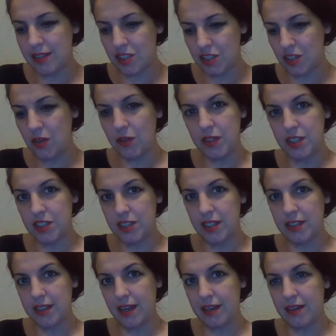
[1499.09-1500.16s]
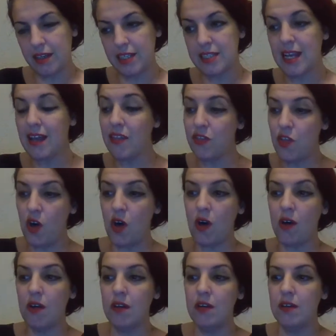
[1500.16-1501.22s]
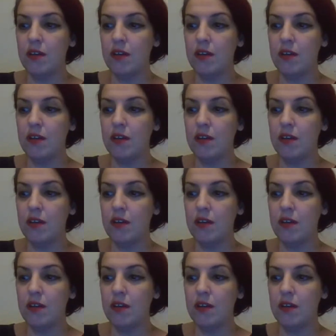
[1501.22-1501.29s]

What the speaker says: still that she did that, because I thought,